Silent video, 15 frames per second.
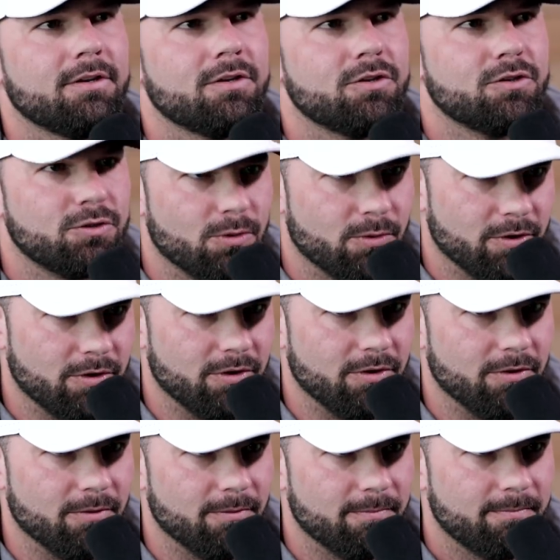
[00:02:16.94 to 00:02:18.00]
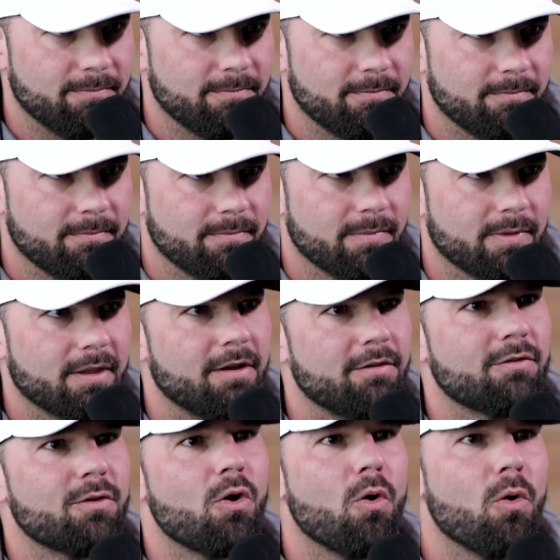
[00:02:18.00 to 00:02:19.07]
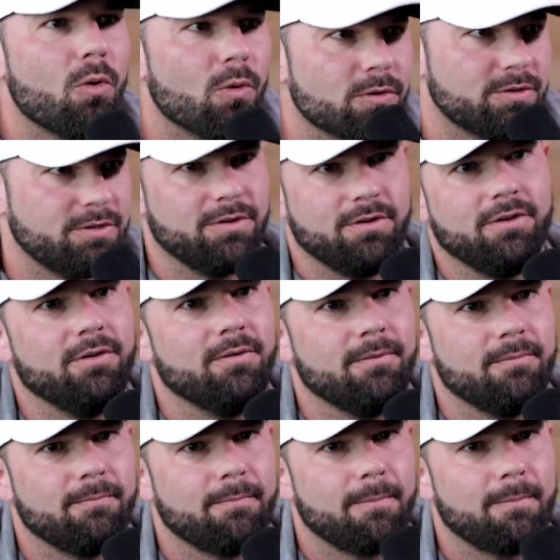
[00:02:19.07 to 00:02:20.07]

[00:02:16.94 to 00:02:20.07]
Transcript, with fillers: Sure you do. Of course you do.